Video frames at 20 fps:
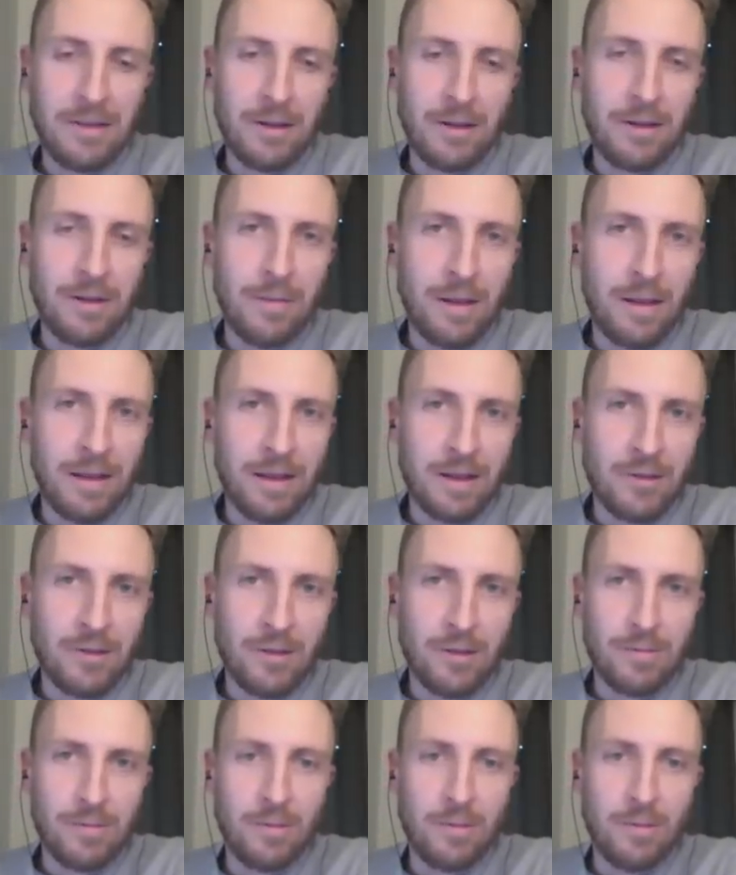he meant like
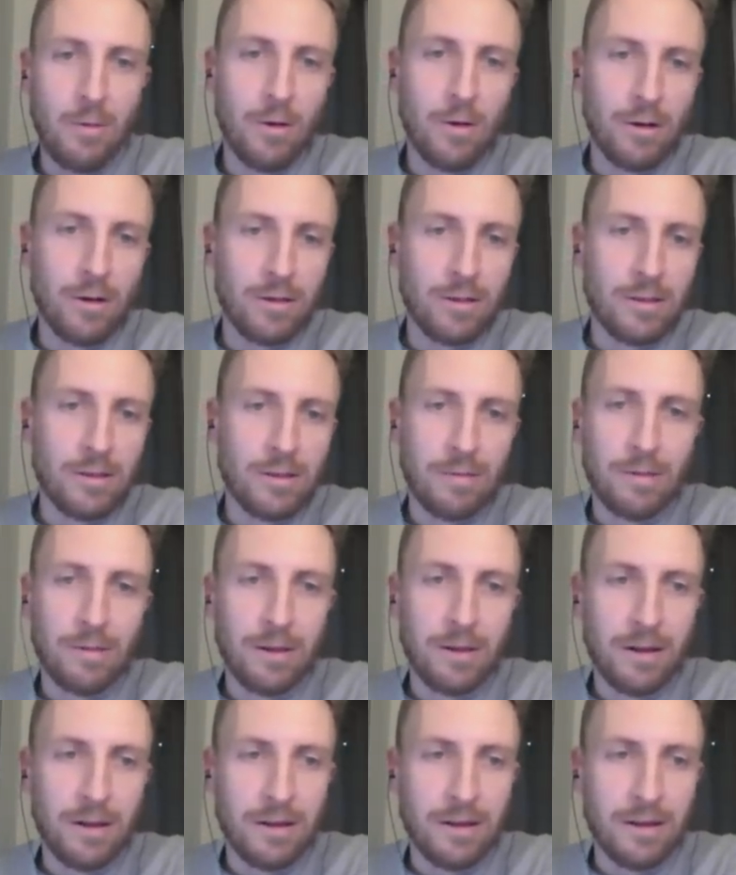Trump supporters, like
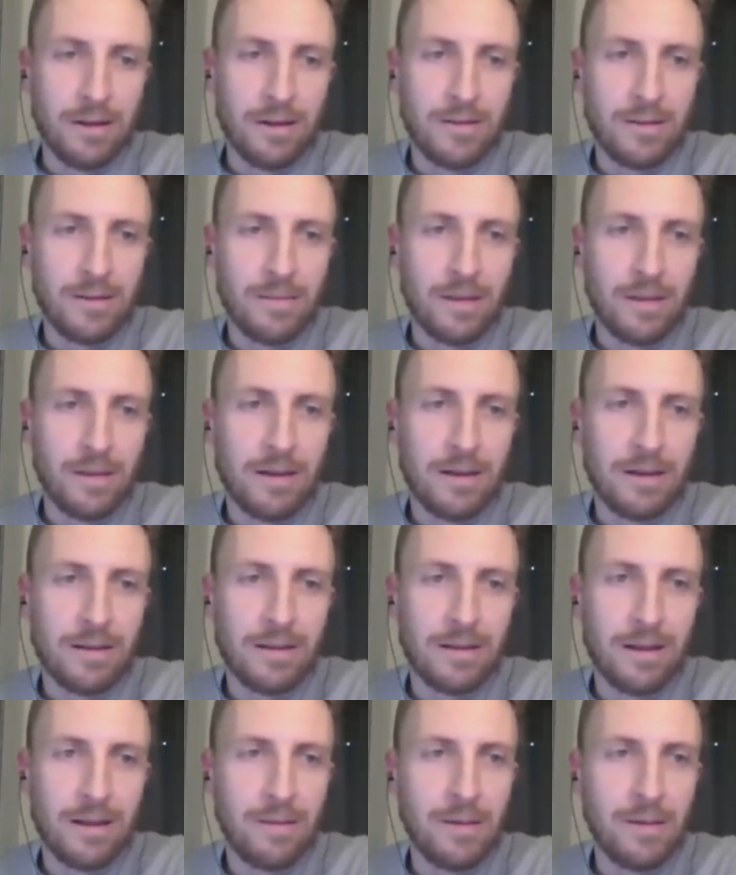politically or something. I mean,